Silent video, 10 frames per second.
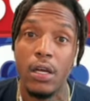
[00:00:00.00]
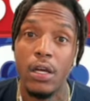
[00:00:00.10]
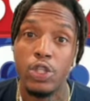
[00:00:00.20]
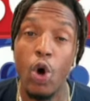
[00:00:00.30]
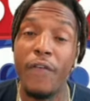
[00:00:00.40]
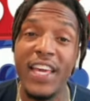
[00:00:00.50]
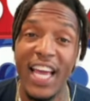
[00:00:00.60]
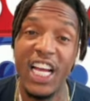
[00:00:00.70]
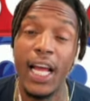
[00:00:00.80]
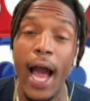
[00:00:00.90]
So if he
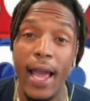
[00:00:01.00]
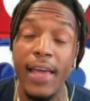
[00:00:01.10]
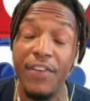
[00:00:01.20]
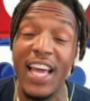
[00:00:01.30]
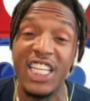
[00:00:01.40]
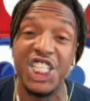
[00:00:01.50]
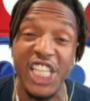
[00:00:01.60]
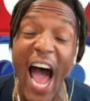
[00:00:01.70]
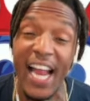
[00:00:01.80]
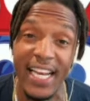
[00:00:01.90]
get, if he gets
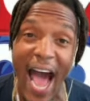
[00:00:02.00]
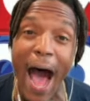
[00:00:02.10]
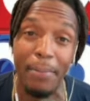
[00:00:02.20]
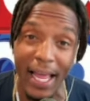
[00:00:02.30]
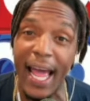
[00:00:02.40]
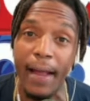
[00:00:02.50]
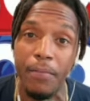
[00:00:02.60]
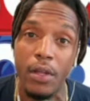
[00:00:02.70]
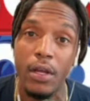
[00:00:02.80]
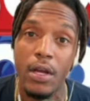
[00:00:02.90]
shot in Oakland,
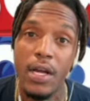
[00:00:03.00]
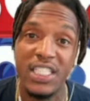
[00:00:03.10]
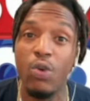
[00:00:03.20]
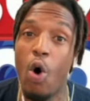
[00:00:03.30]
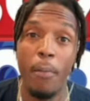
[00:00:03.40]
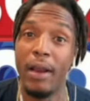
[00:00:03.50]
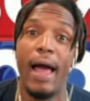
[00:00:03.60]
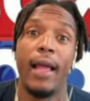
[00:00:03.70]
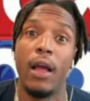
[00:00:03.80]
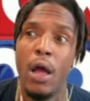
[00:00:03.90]
she won't be
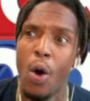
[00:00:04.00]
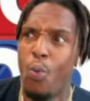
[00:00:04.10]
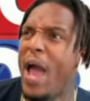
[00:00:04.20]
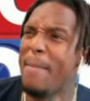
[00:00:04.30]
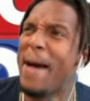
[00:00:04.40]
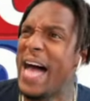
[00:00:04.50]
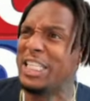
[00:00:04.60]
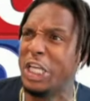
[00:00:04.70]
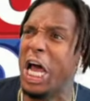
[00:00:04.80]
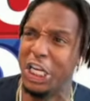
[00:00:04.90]
like, what my
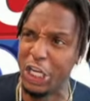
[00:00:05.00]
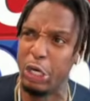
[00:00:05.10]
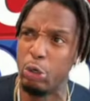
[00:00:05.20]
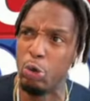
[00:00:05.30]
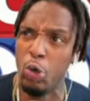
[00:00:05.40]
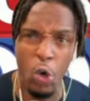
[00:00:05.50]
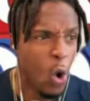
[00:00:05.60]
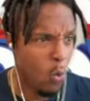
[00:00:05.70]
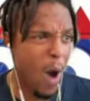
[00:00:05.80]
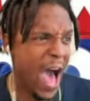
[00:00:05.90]
son do?
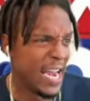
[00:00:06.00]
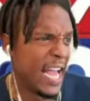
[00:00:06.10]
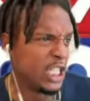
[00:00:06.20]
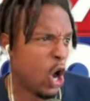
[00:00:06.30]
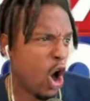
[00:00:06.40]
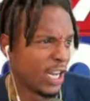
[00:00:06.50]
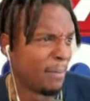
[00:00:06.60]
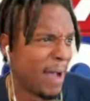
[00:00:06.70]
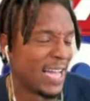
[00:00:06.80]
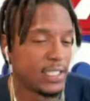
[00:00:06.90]
Why they target
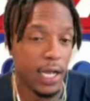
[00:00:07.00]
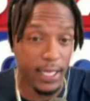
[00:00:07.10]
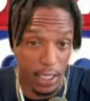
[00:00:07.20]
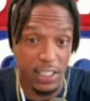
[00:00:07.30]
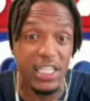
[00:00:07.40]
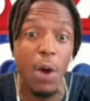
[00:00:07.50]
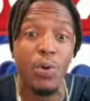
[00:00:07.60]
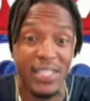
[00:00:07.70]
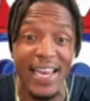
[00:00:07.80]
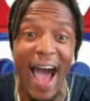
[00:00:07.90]
my son? Your son
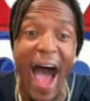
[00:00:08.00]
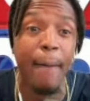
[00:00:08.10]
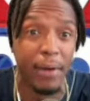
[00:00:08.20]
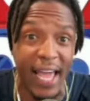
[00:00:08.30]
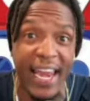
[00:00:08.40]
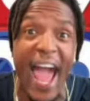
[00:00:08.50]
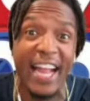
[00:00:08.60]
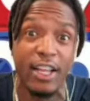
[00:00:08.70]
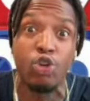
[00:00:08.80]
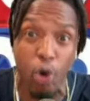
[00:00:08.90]
was in Oakland
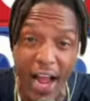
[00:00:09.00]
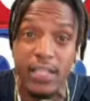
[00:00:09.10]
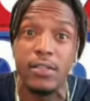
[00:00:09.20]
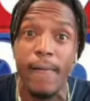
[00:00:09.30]
acting crazy.